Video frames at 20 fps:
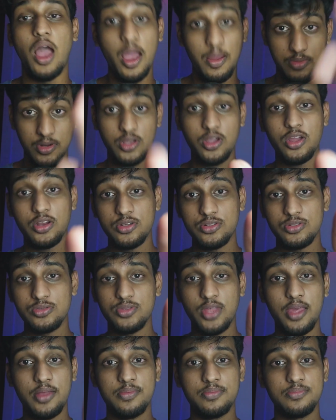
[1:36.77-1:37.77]
I'm not going to
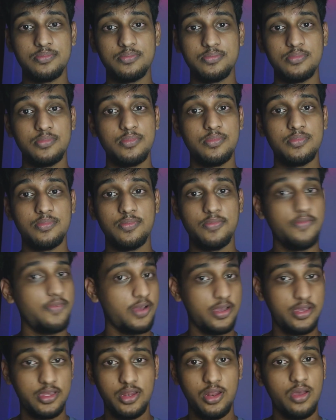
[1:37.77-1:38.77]
do that.
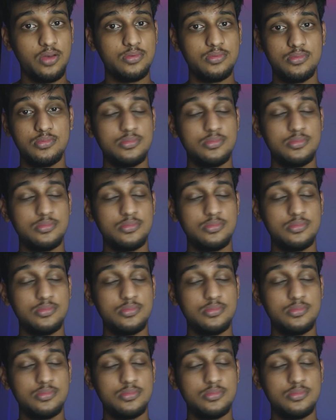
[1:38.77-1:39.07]
Fuck no.